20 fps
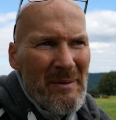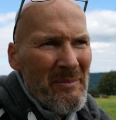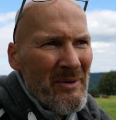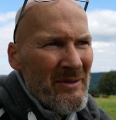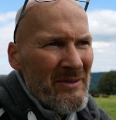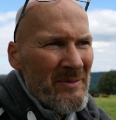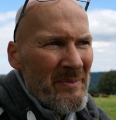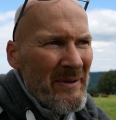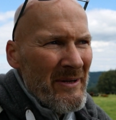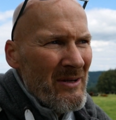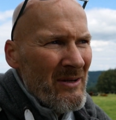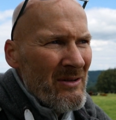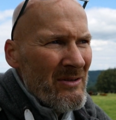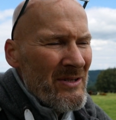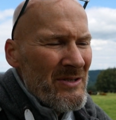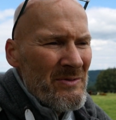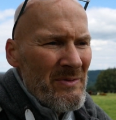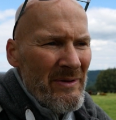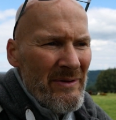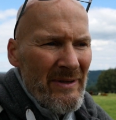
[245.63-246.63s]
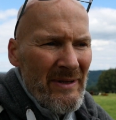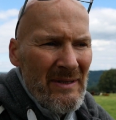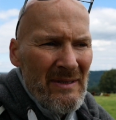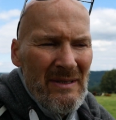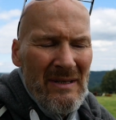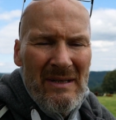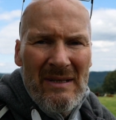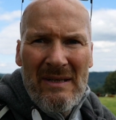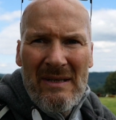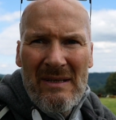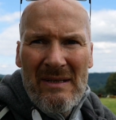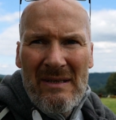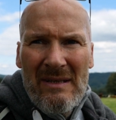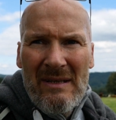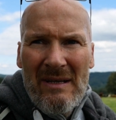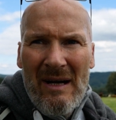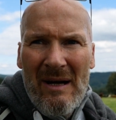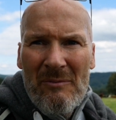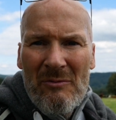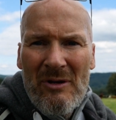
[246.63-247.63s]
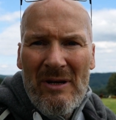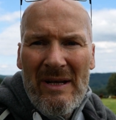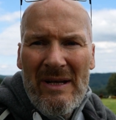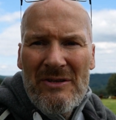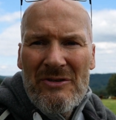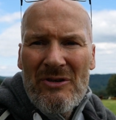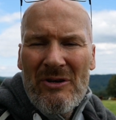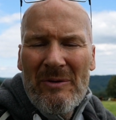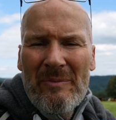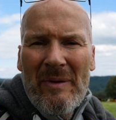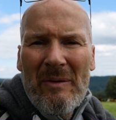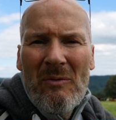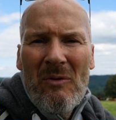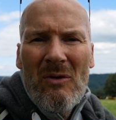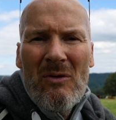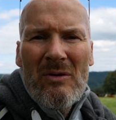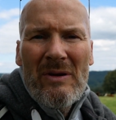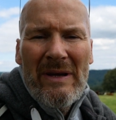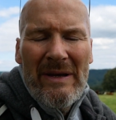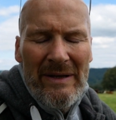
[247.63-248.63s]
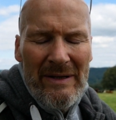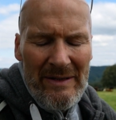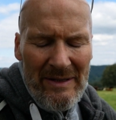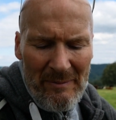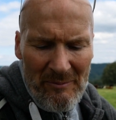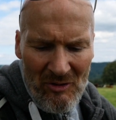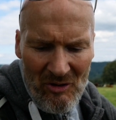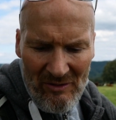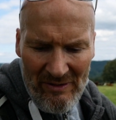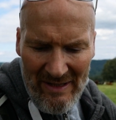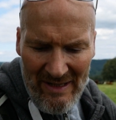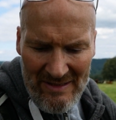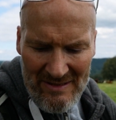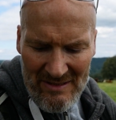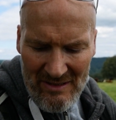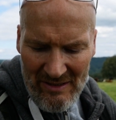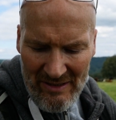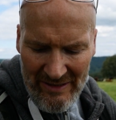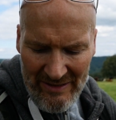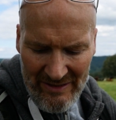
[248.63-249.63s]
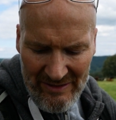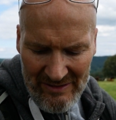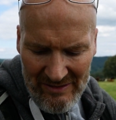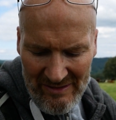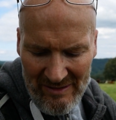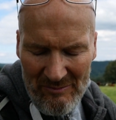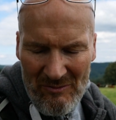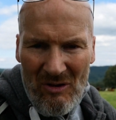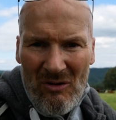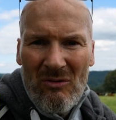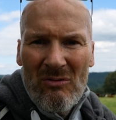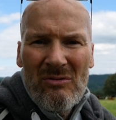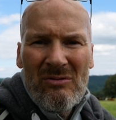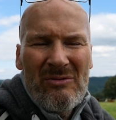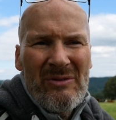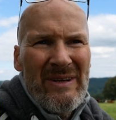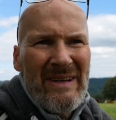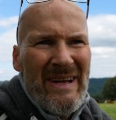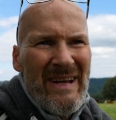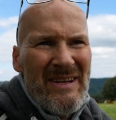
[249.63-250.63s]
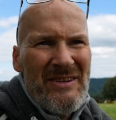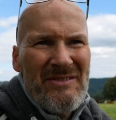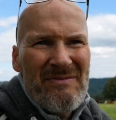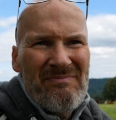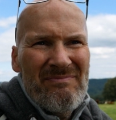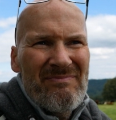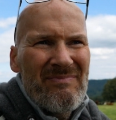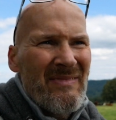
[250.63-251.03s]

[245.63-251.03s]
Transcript: but to be quite honest with you, I'm really enjoying my walking, and I'm not that tired, and I'm not hungry-ish.